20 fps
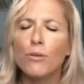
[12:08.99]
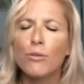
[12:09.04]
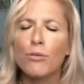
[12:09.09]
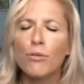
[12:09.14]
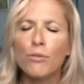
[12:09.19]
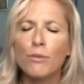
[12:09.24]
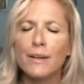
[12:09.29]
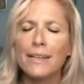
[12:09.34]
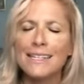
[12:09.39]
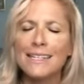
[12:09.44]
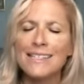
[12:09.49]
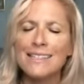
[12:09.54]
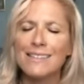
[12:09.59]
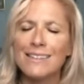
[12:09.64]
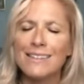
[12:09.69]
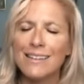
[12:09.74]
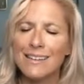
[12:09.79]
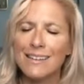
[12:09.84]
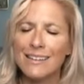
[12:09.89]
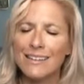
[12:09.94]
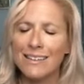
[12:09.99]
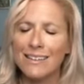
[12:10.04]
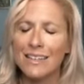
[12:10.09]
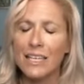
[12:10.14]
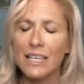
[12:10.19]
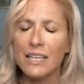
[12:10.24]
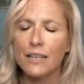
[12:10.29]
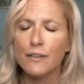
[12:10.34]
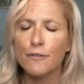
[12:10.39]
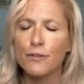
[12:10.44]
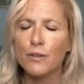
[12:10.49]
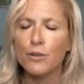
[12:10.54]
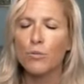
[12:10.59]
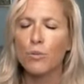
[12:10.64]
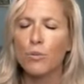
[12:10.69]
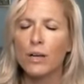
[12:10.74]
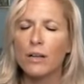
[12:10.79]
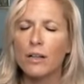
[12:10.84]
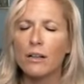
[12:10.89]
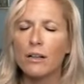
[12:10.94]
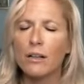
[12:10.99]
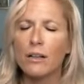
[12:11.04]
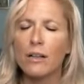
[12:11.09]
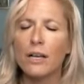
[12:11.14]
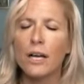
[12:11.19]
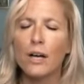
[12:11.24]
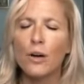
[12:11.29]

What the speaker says: reasoning, if you will.